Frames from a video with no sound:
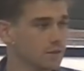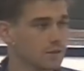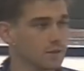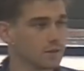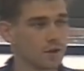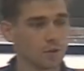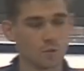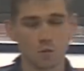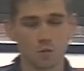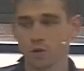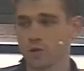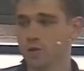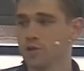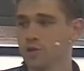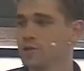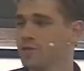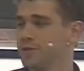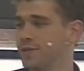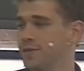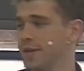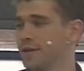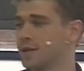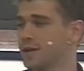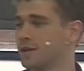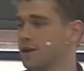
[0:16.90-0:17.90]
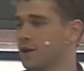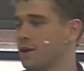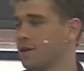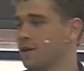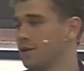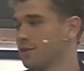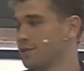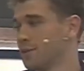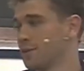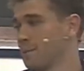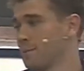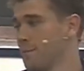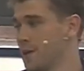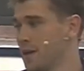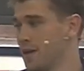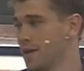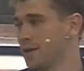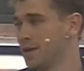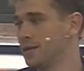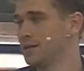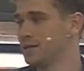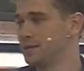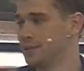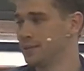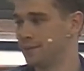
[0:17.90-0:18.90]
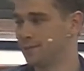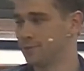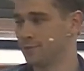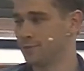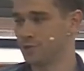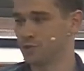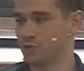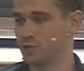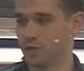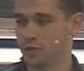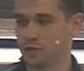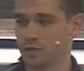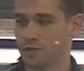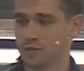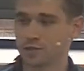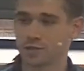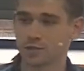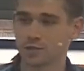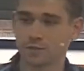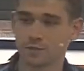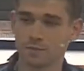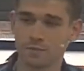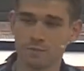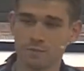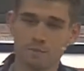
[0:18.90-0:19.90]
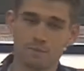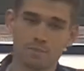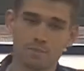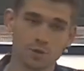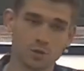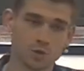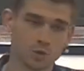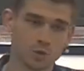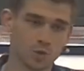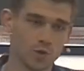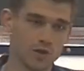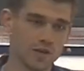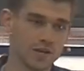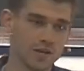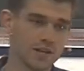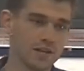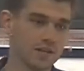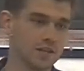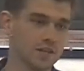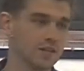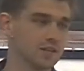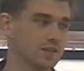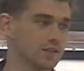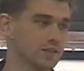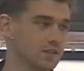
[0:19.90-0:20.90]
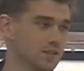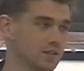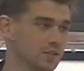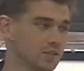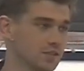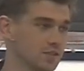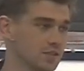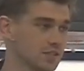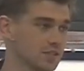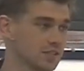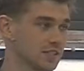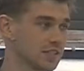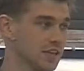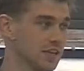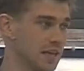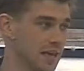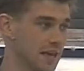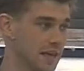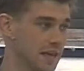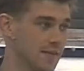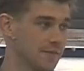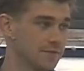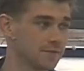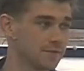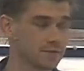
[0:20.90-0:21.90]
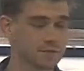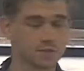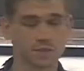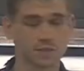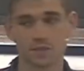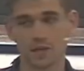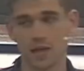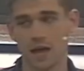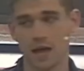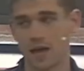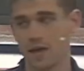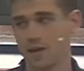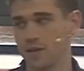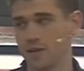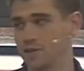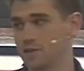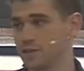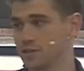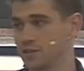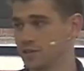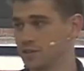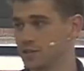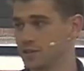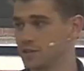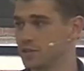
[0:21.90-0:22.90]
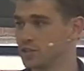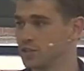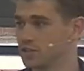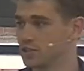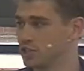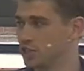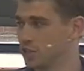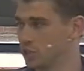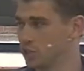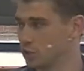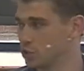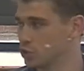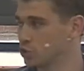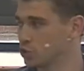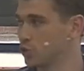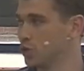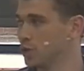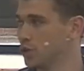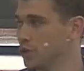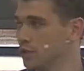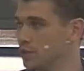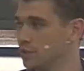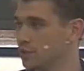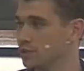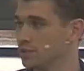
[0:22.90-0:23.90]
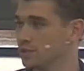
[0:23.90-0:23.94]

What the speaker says: Now, what do you think are the main differences between slaves and children?